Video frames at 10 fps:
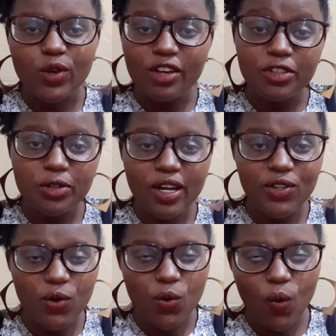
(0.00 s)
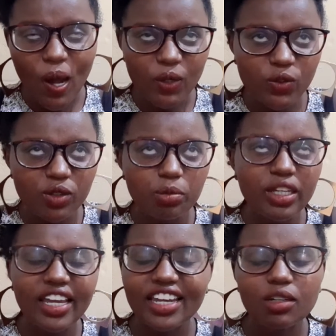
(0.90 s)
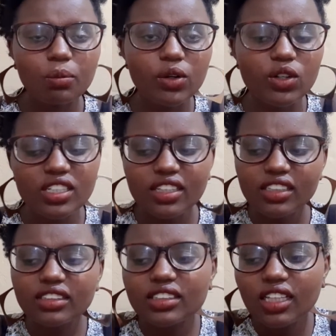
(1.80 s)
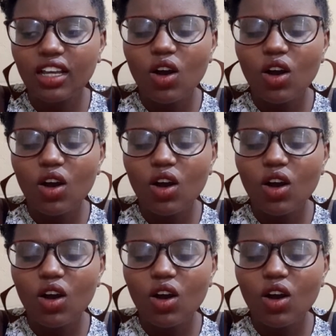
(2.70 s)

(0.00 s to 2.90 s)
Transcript: everyone who worked with me and brought this